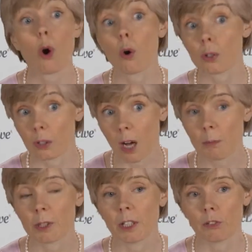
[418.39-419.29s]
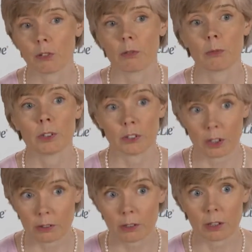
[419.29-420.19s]
or in combination with
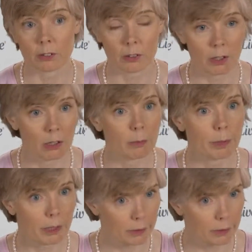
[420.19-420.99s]
cytotoxic therapy.